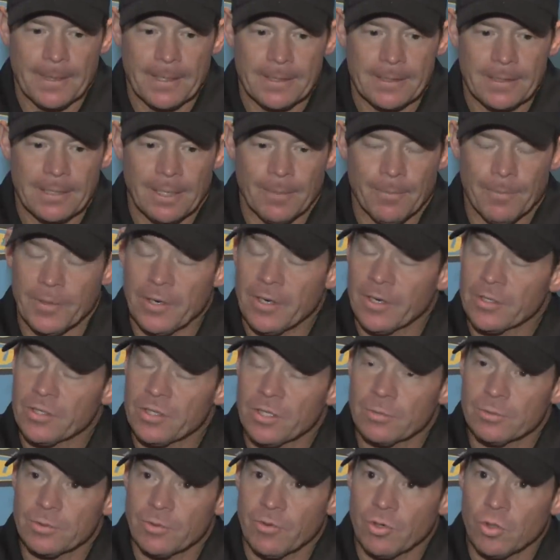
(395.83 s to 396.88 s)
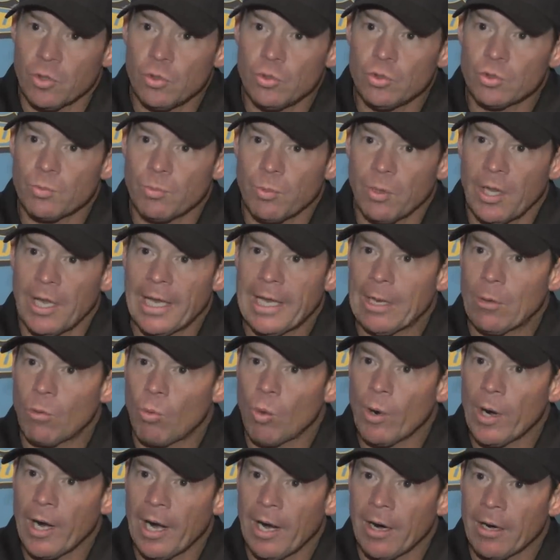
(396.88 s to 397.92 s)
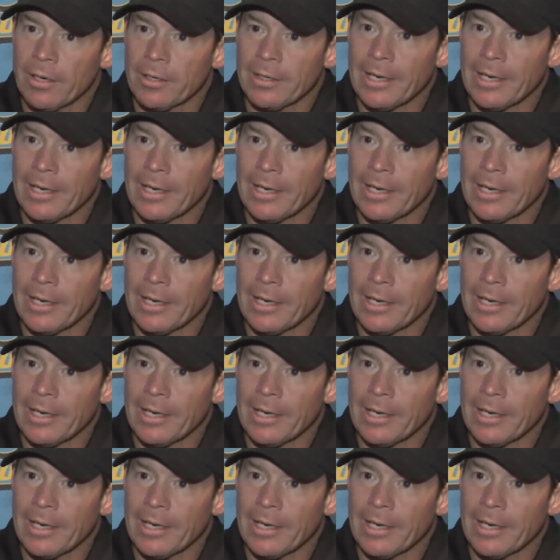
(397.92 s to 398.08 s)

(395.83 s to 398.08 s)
up there in terms of who's playing where.